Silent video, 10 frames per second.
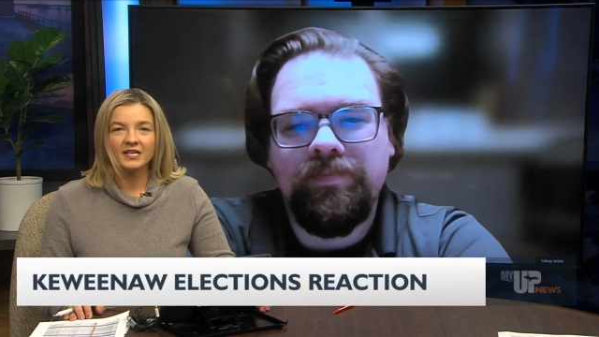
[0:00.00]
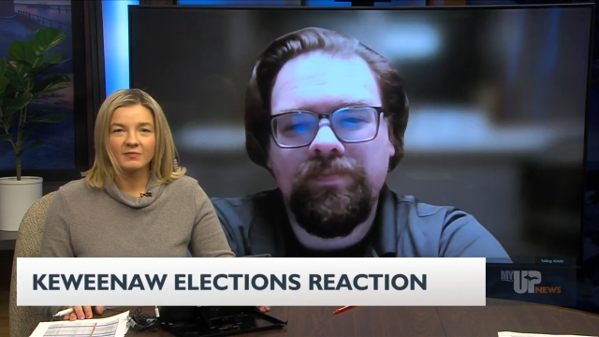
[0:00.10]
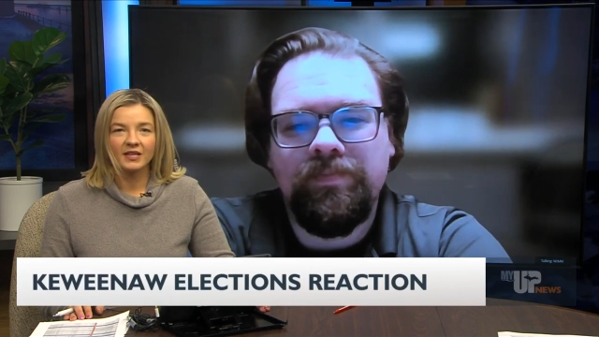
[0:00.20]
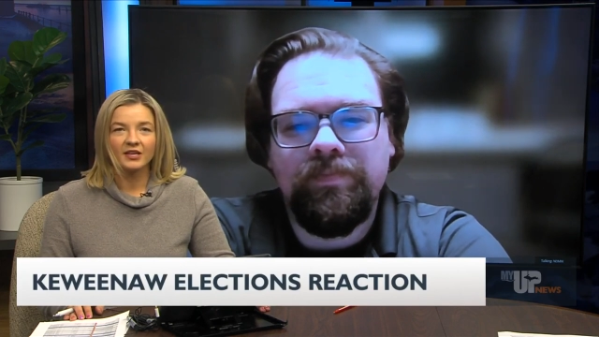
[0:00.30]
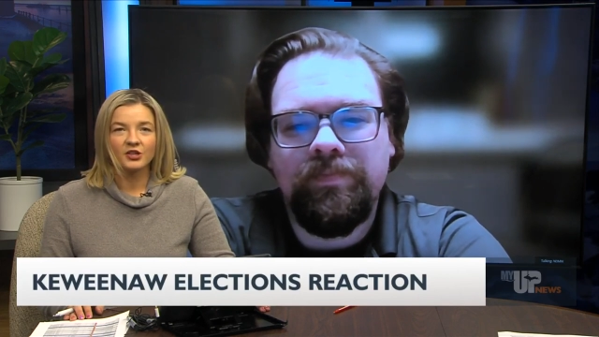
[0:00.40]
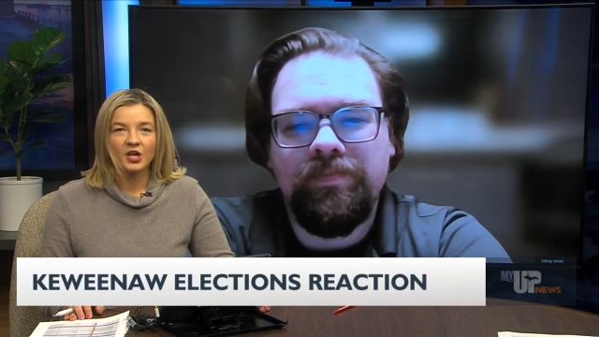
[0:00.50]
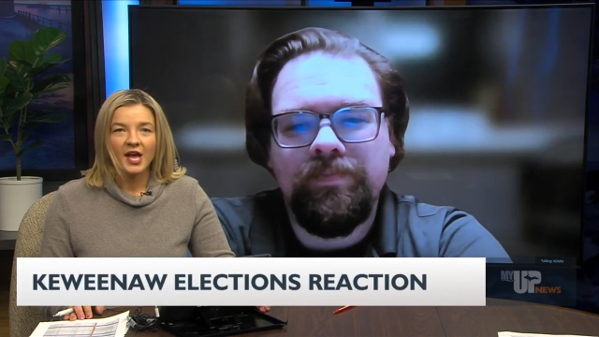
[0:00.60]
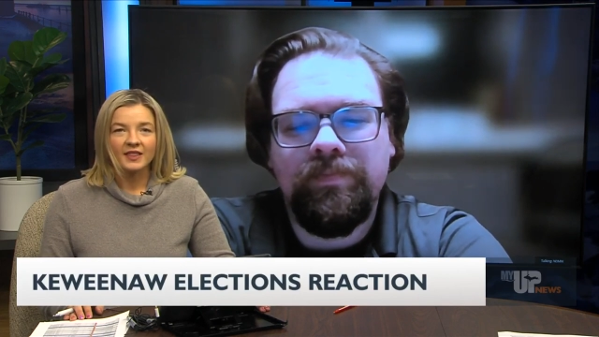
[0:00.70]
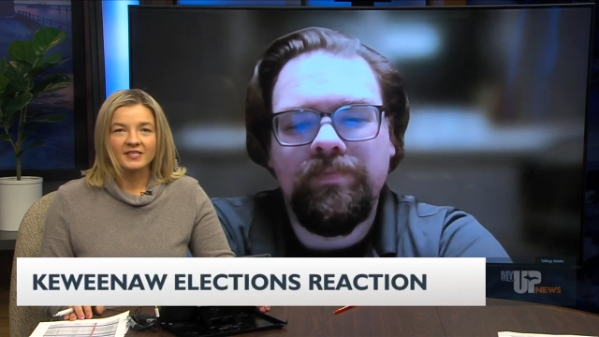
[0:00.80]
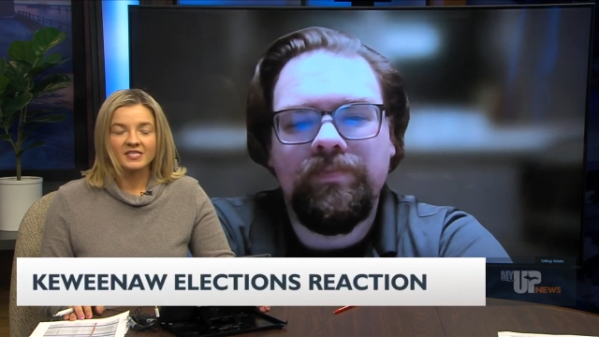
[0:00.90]
Speaker 1: bond
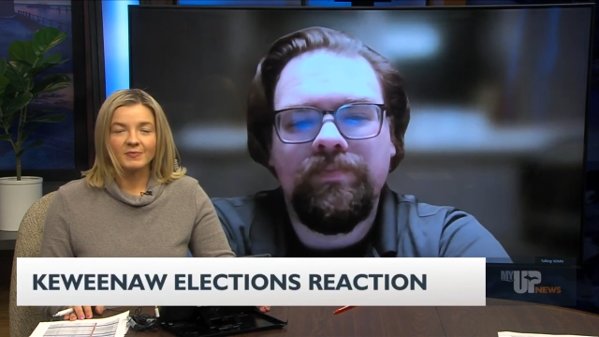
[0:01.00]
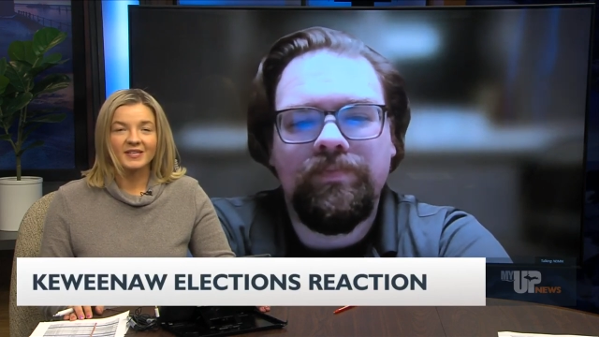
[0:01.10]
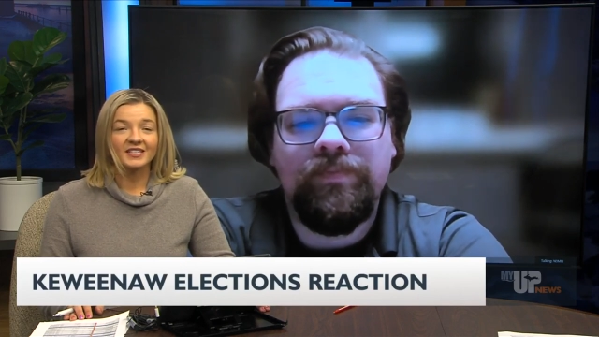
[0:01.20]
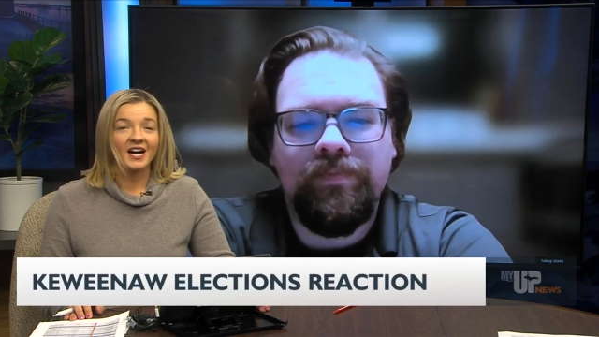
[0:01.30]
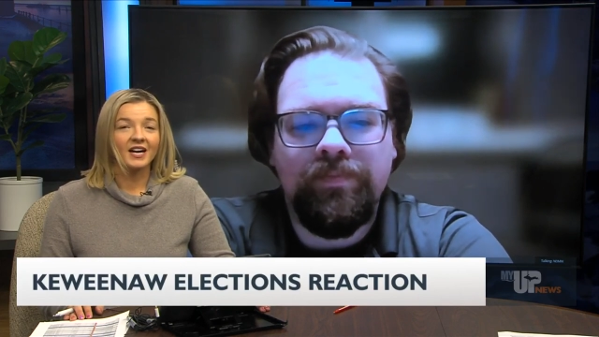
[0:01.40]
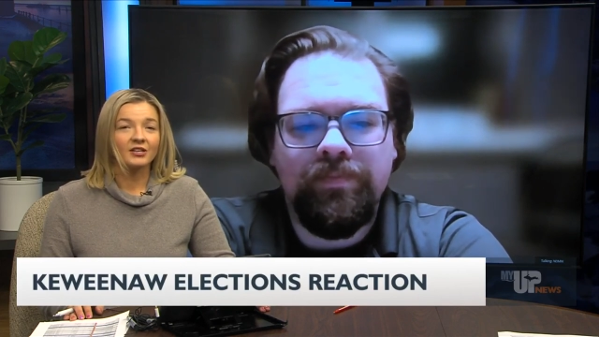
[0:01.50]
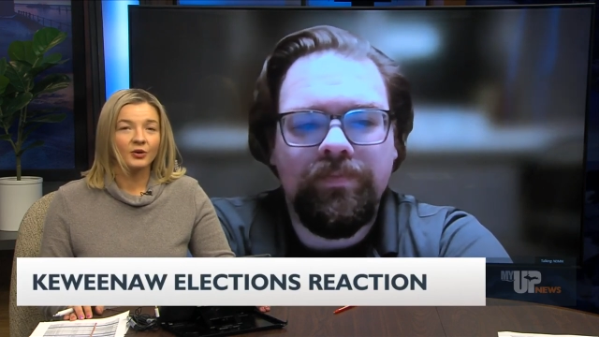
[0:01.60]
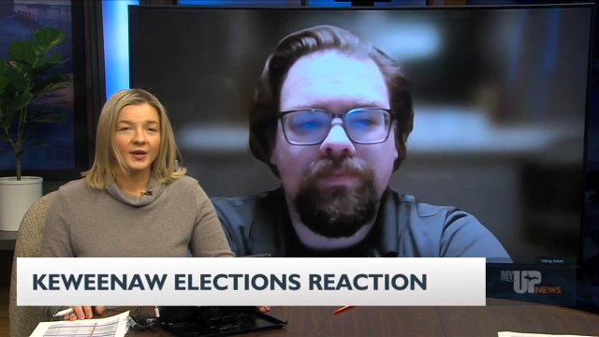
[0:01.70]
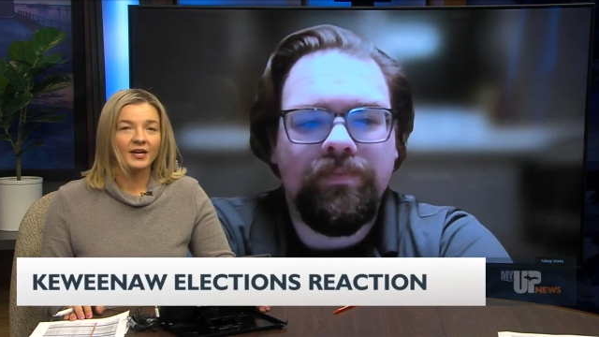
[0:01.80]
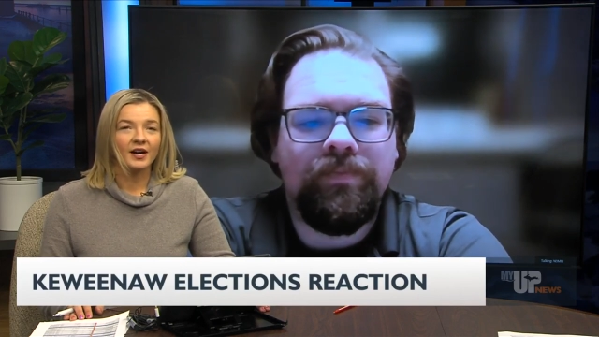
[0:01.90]
millage. This has been an
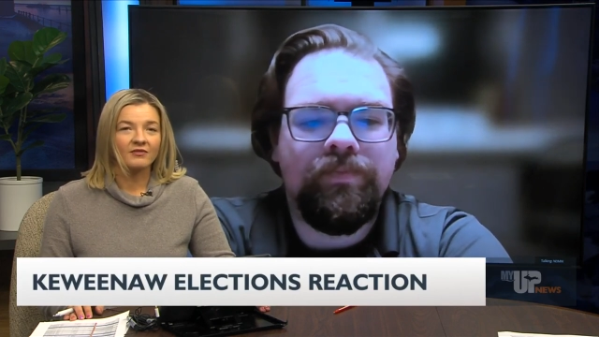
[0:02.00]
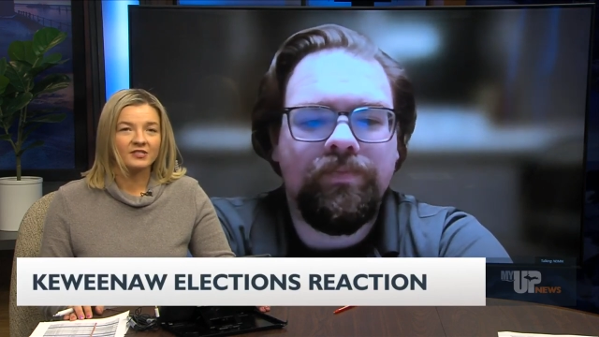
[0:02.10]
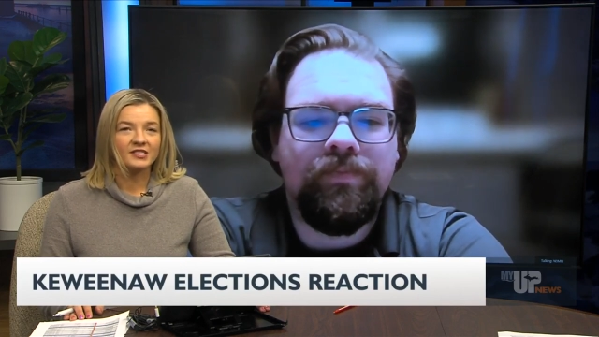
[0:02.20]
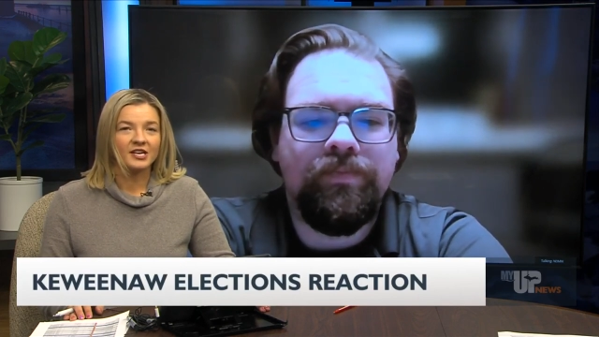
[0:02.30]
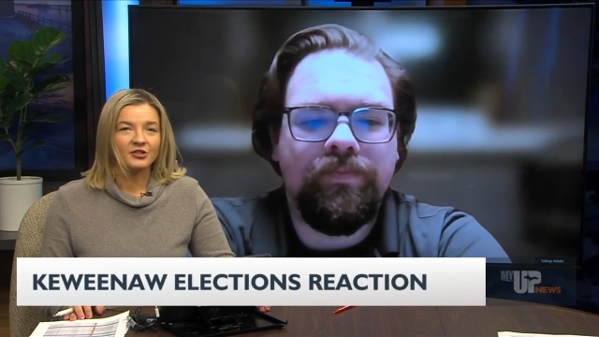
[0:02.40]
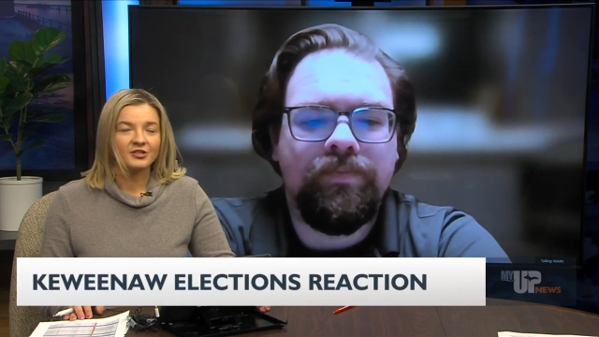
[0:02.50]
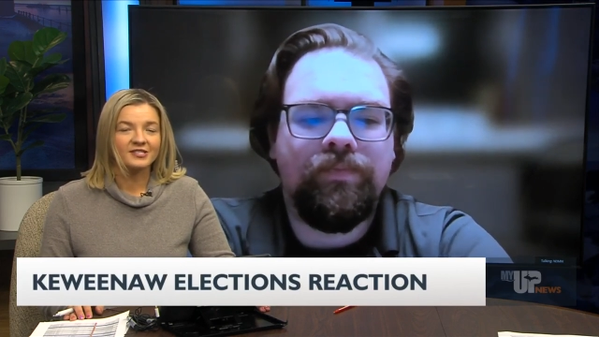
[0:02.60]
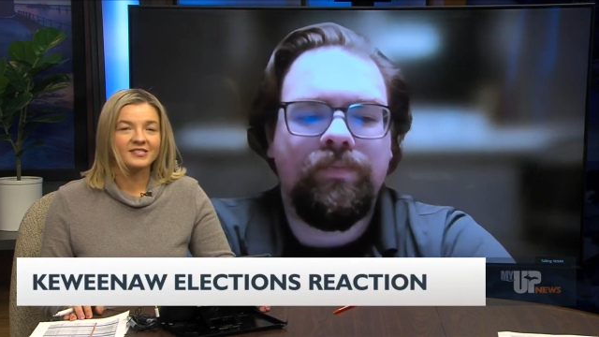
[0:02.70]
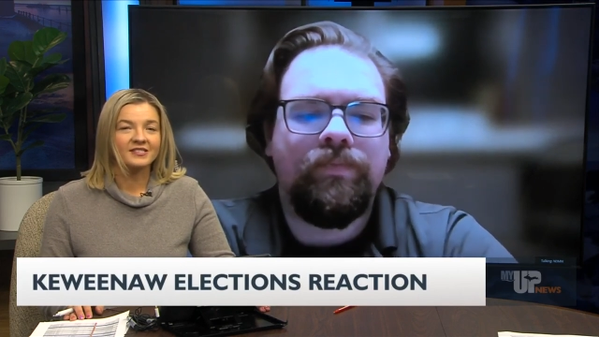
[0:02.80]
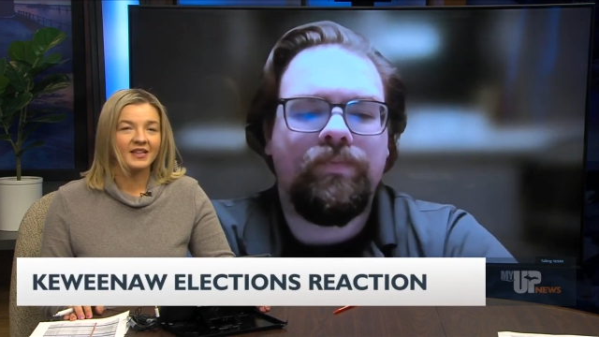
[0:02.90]
ongoing
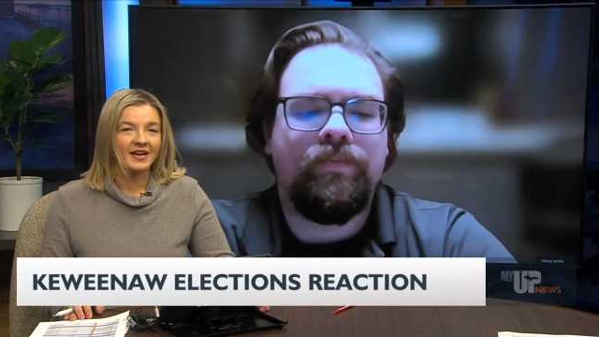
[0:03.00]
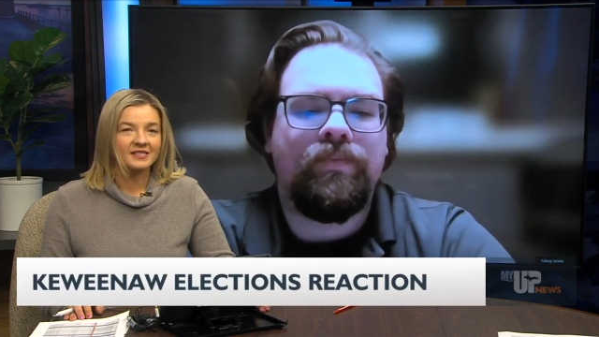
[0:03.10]
conversation since